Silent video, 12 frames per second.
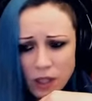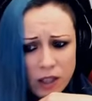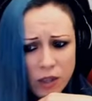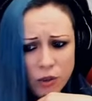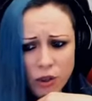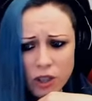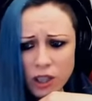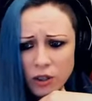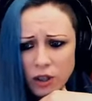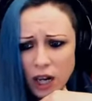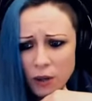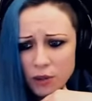The
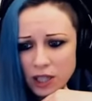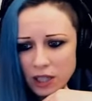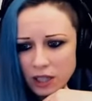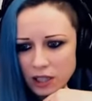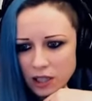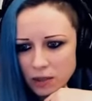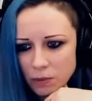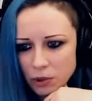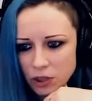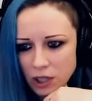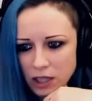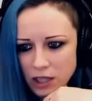tornado outside doesn't
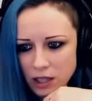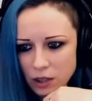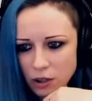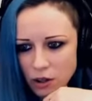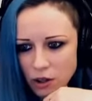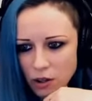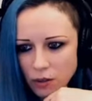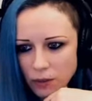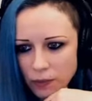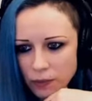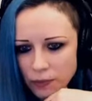bother us at all.